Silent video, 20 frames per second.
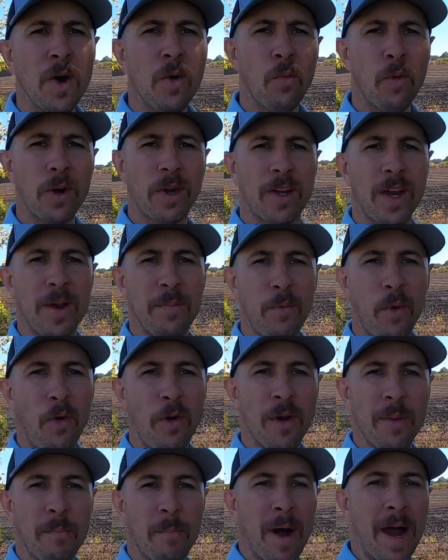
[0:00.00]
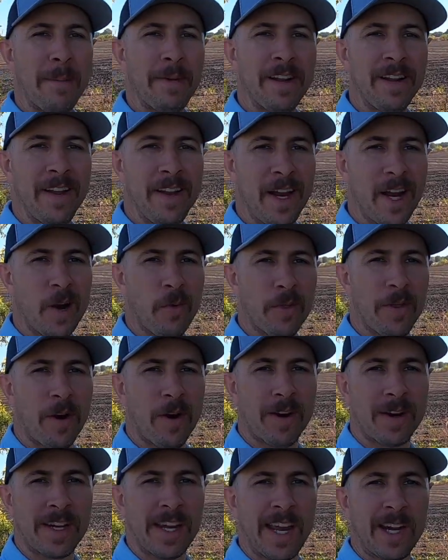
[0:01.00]
Well, good morning. Bobby Lee here with
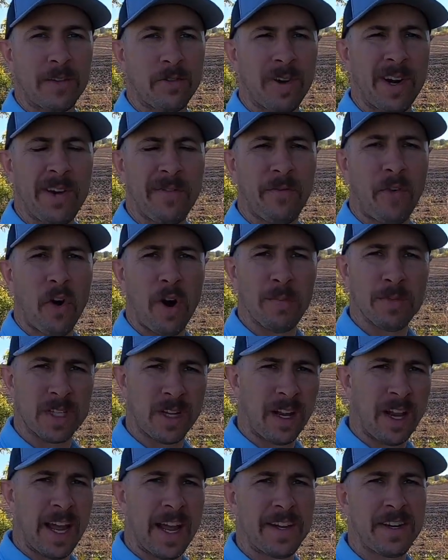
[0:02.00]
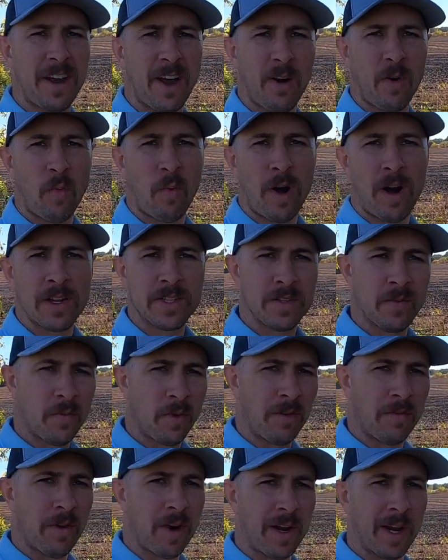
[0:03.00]
Hurricane Creek Farms. Glad y'all are watching.
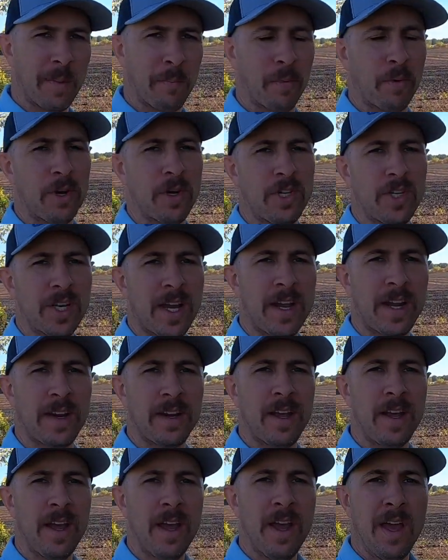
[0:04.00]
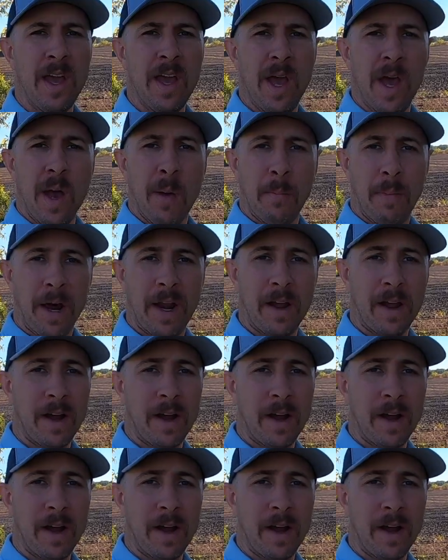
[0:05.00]
We really appreciate it. But